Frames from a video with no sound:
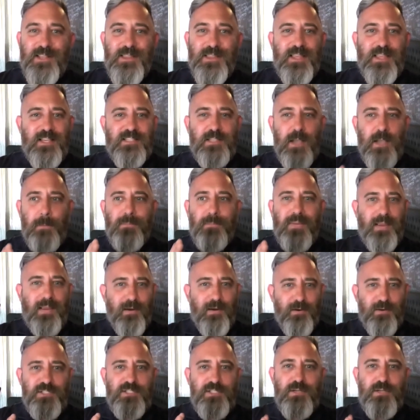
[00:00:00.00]
This
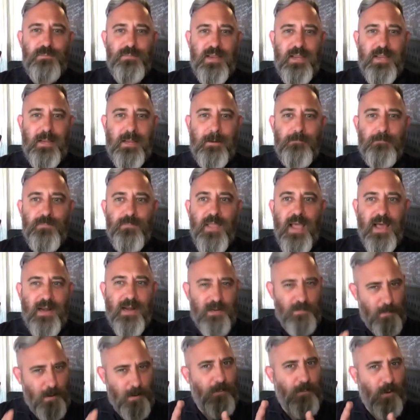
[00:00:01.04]
appears to be, and
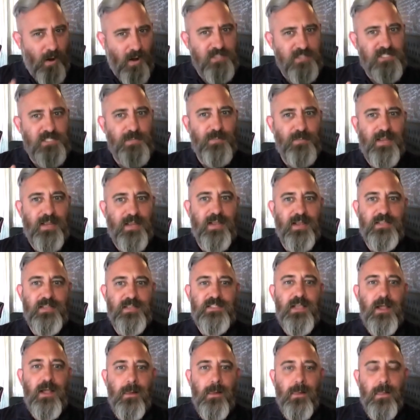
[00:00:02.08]
it, it possibly
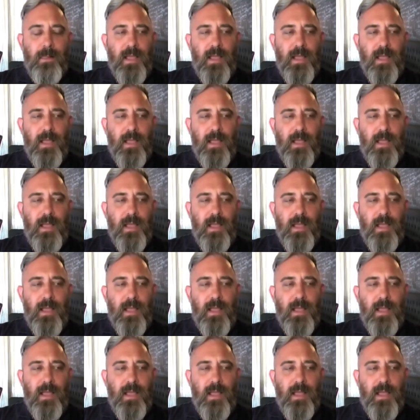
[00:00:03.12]
is,